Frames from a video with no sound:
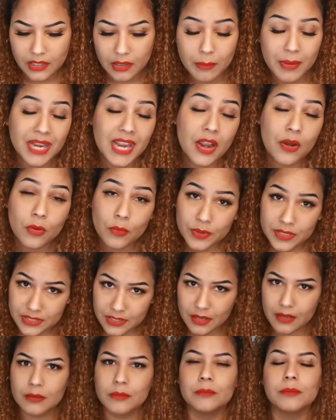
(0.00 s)
It may not always
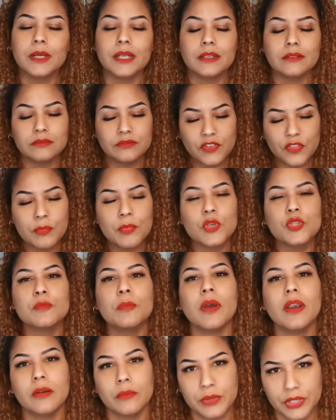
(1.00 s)
come, but for the most
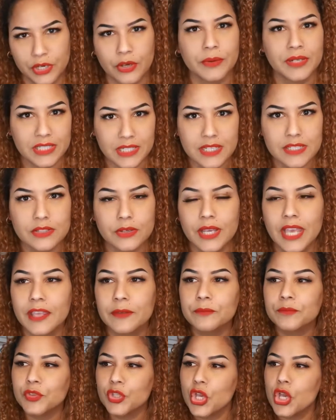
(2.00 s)
part, we know it does,
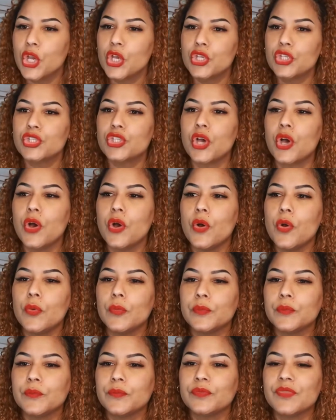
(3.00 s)
okay?
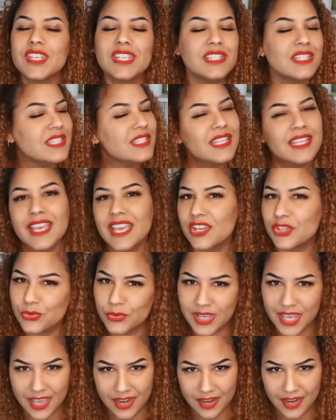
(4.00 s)
So just in case you
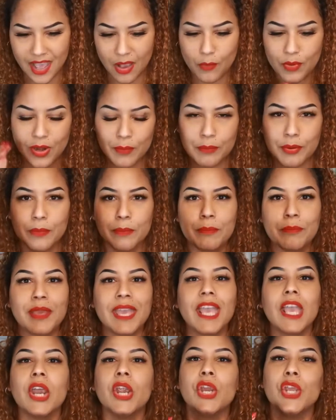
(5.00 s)
get it, I want to
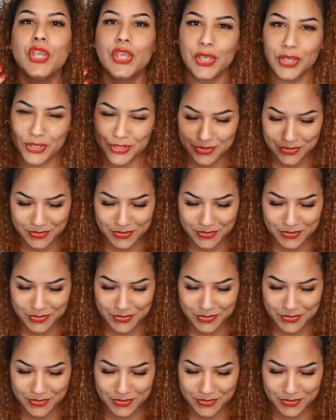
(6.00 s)
prepare you.